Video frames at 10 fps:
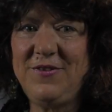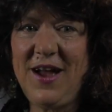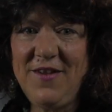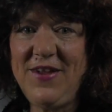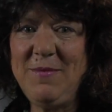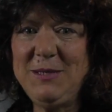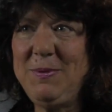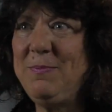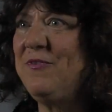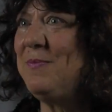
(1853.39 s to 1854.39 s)
Five famous
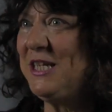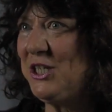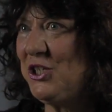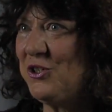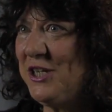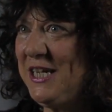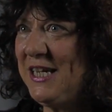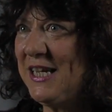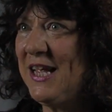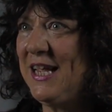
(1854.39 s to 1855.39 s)
people from
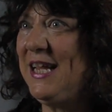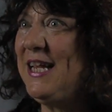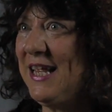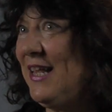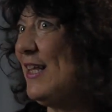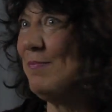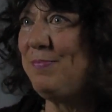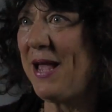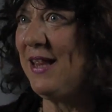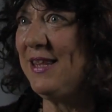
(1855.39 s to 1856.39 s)
history? Mm-hmm. In, in
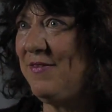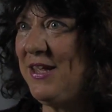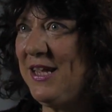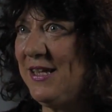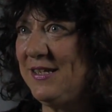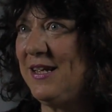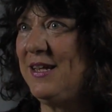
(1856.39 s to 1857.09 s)
the living?